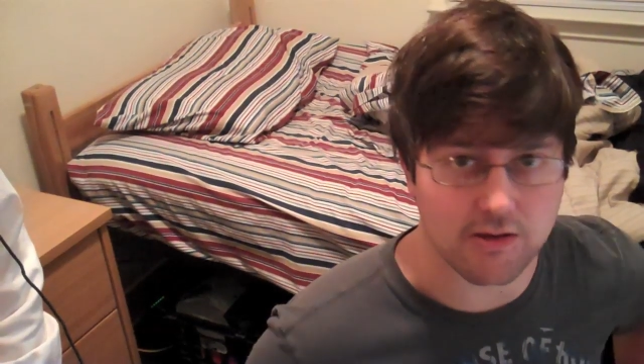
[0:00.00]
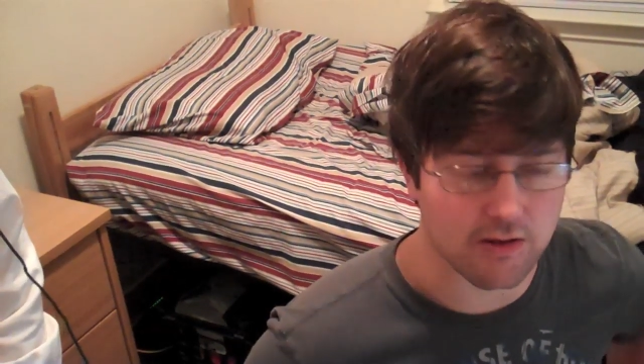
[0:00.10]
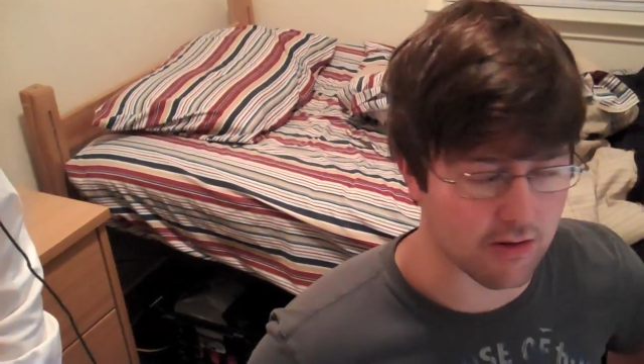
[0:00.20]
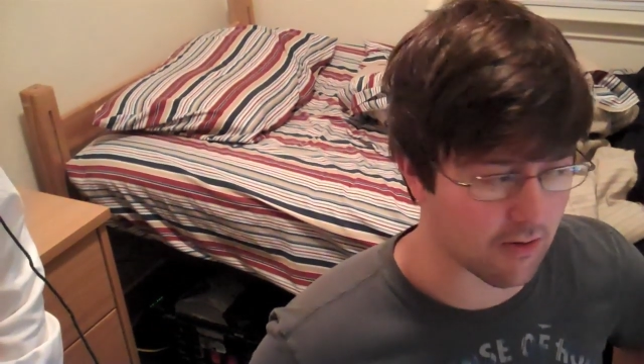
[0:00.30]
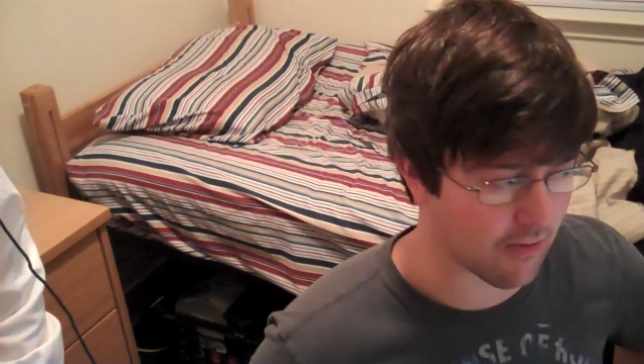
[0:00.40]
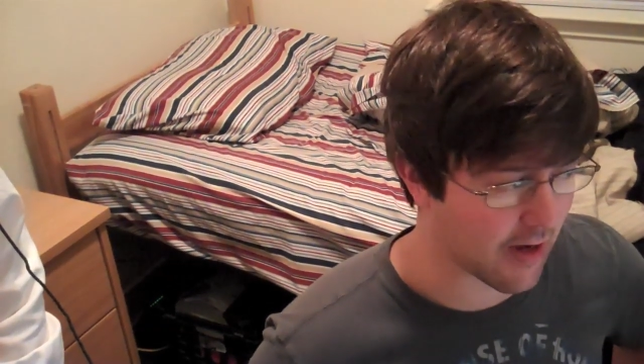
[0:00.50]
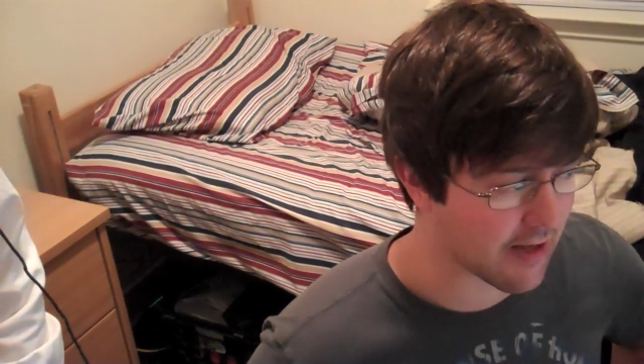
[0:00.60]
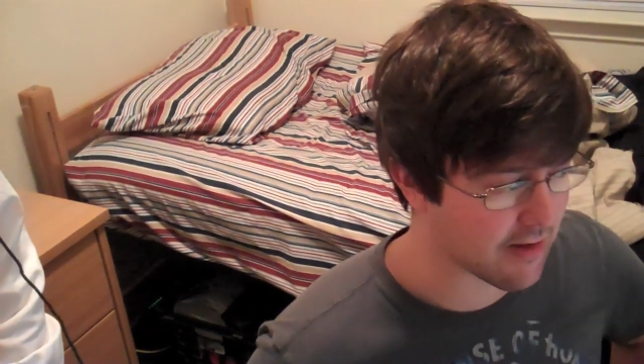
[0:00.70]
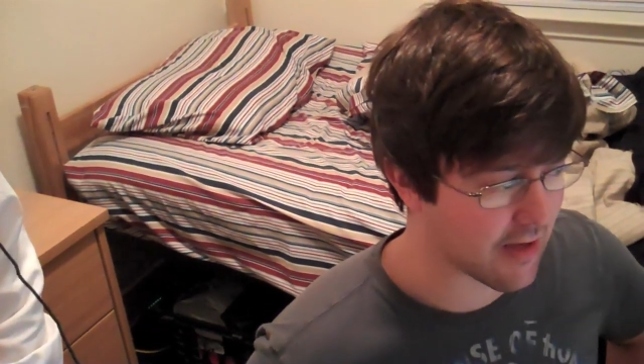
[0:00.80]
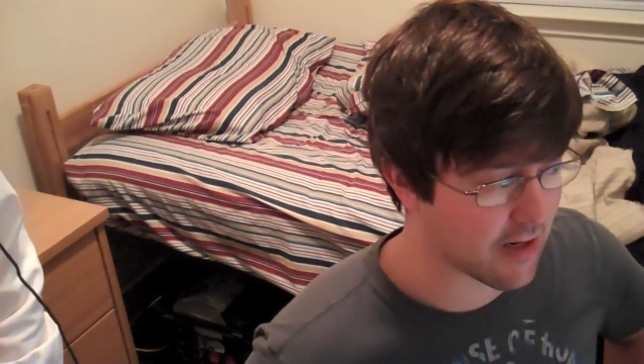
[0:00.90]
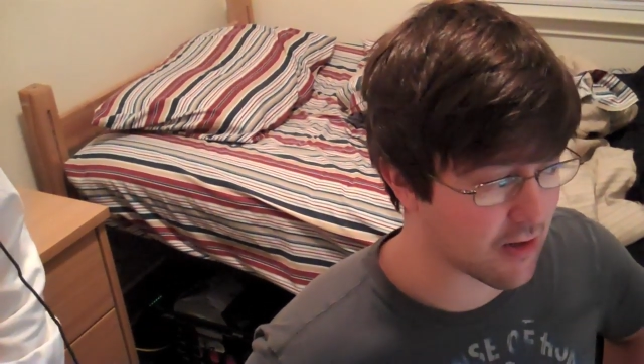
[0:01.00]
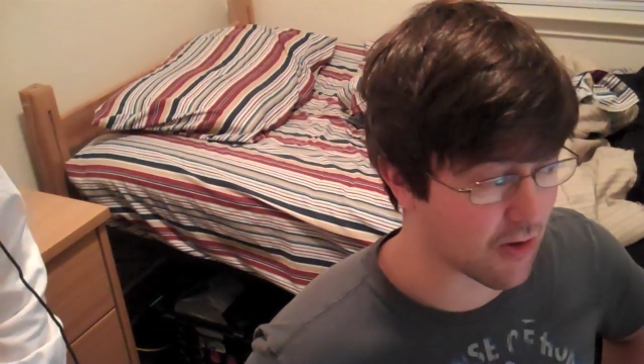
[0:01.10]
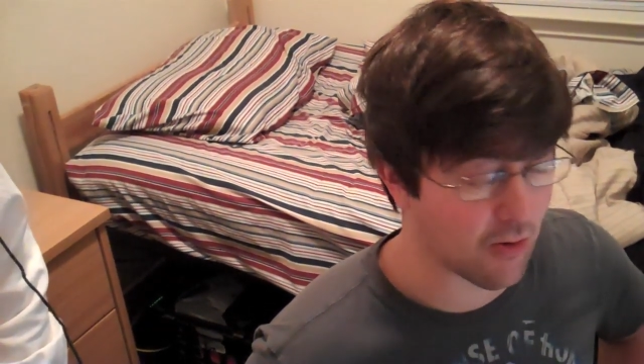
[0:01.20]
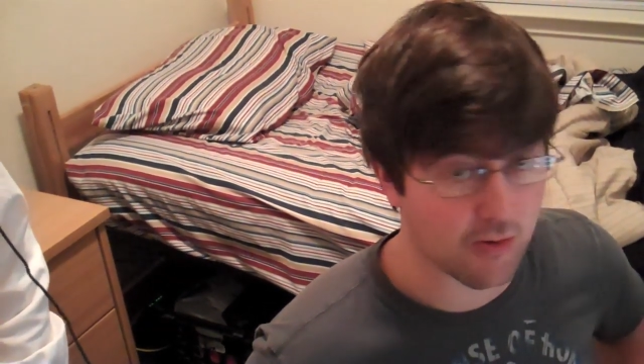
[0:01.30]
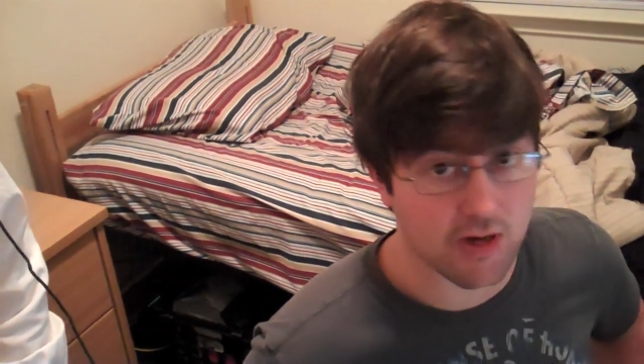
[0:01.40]
And so I decided to
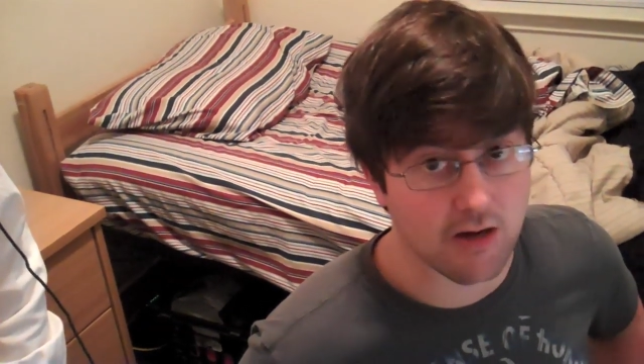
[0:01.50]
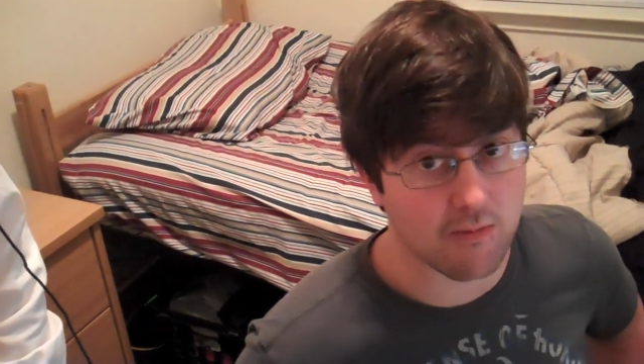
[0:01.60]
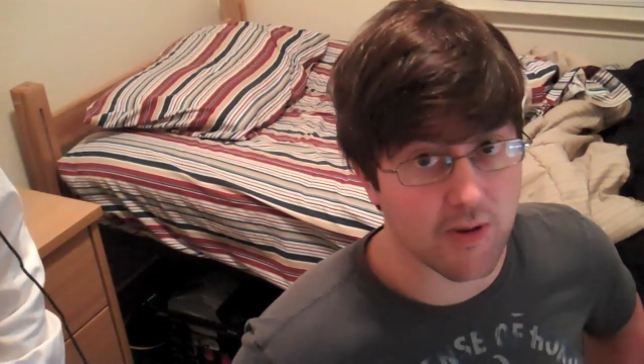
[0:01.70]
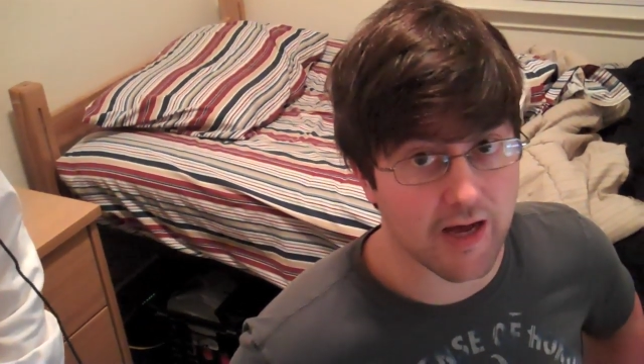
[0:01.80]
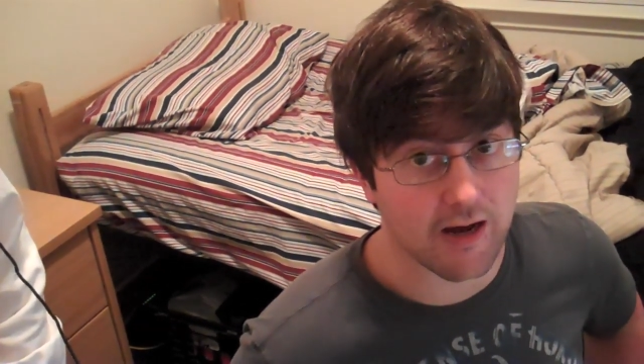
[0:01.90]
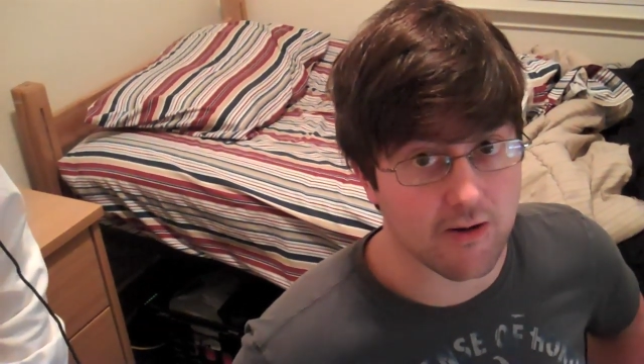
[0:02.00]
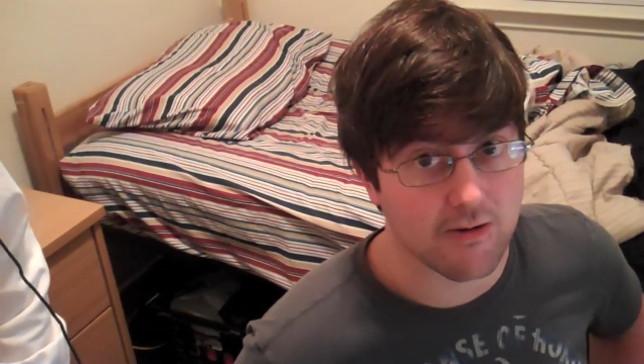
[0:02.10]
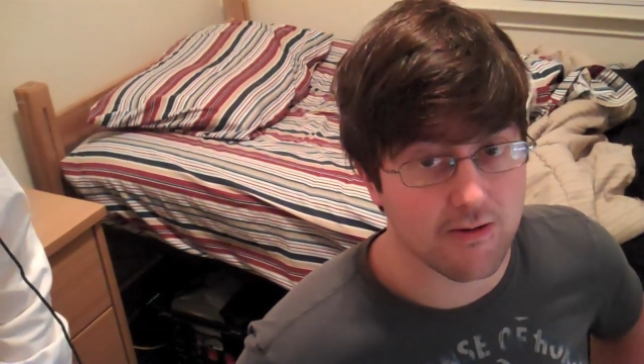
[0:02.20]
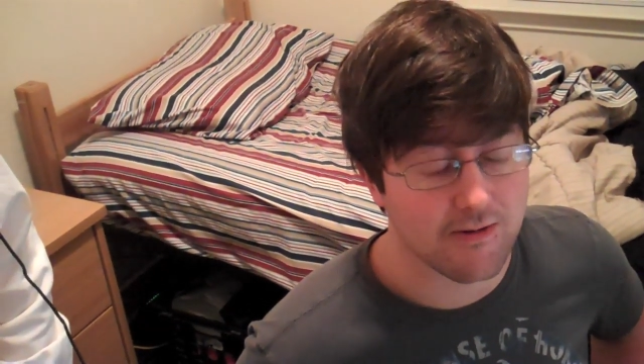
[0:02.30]
do Kung Pow,